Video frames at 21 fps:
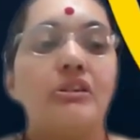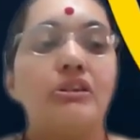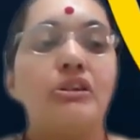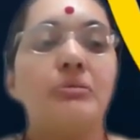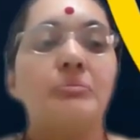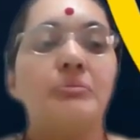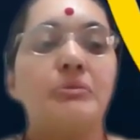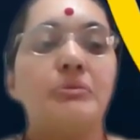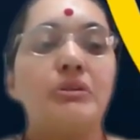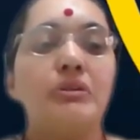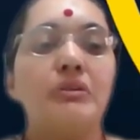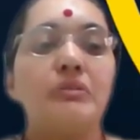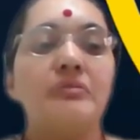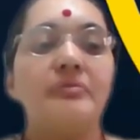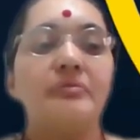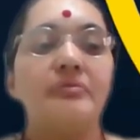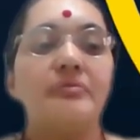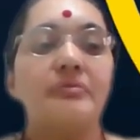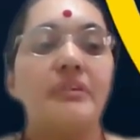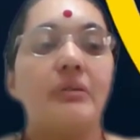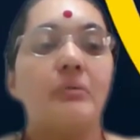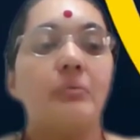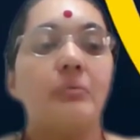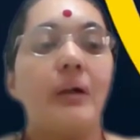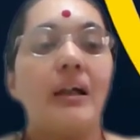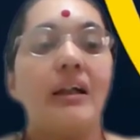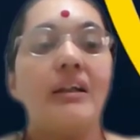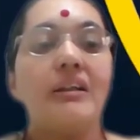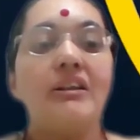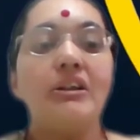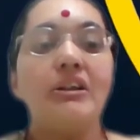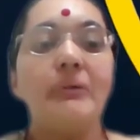You move
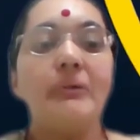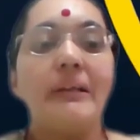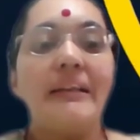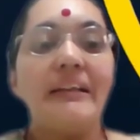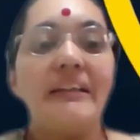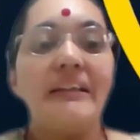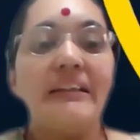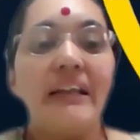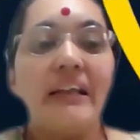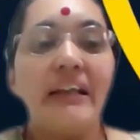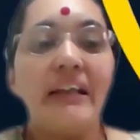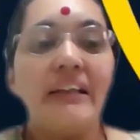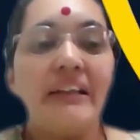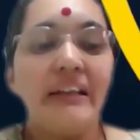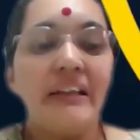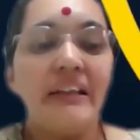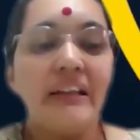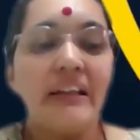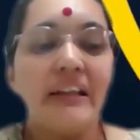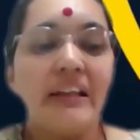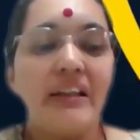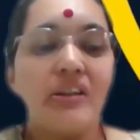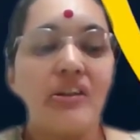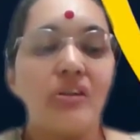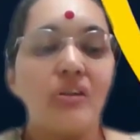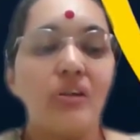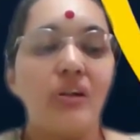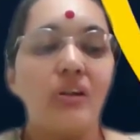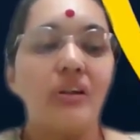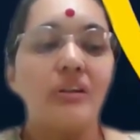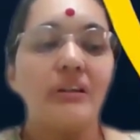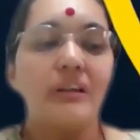1 to 89 degrees
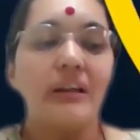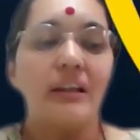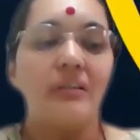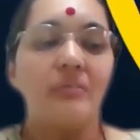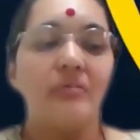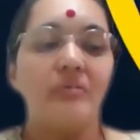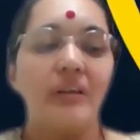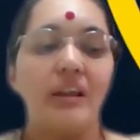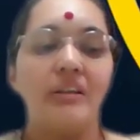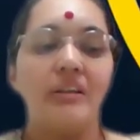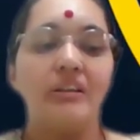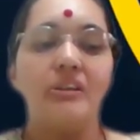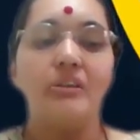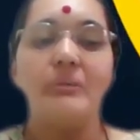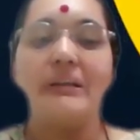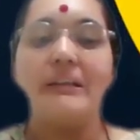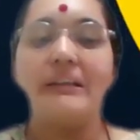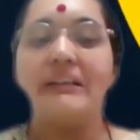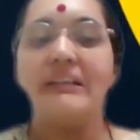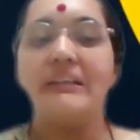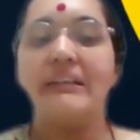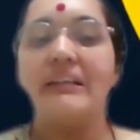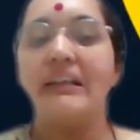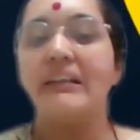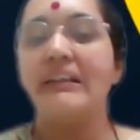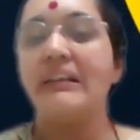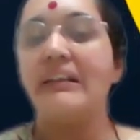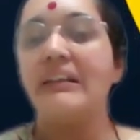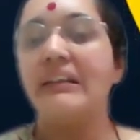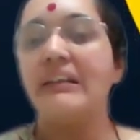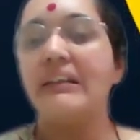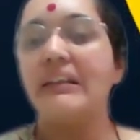north and 1 to
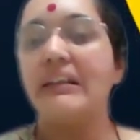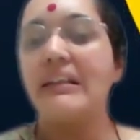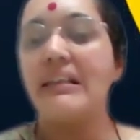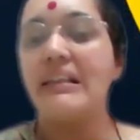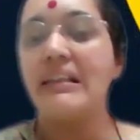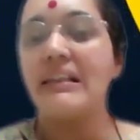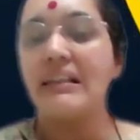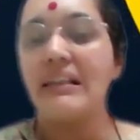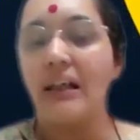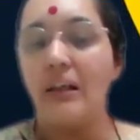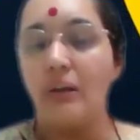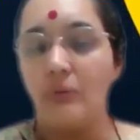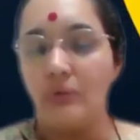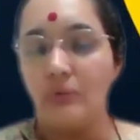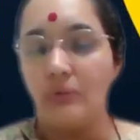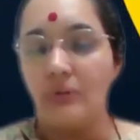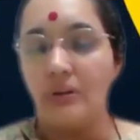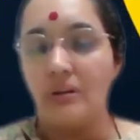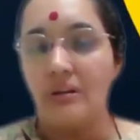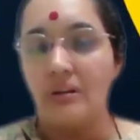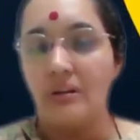89 degrees south.